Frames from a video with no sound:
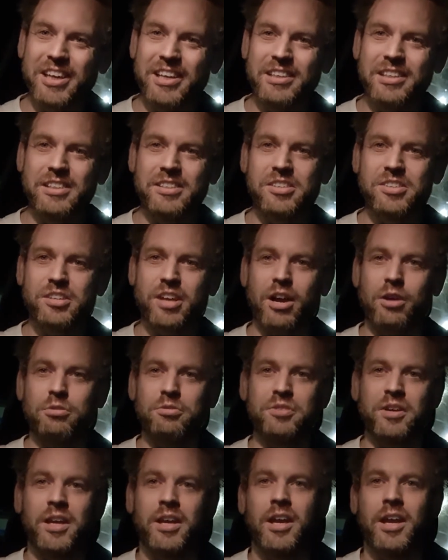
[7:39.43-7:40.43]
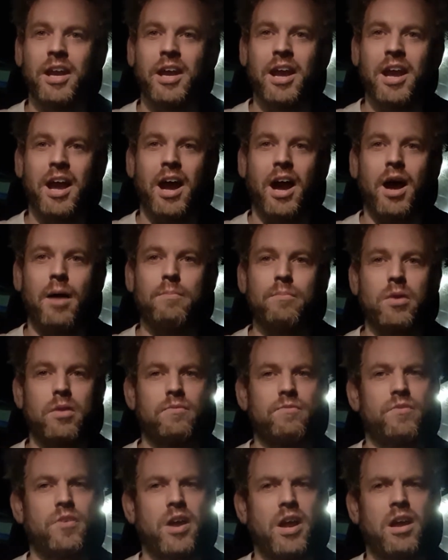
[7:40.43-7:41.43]
in itself.
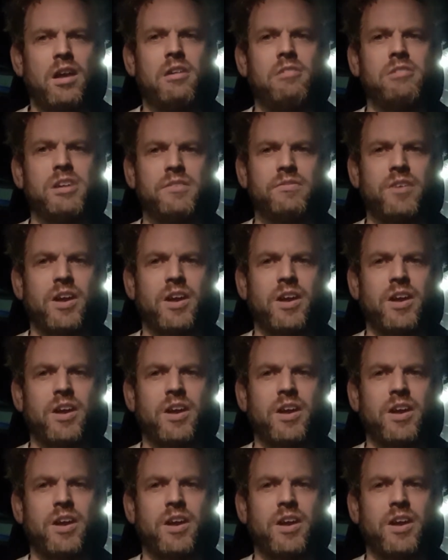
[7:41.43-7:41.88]
Very,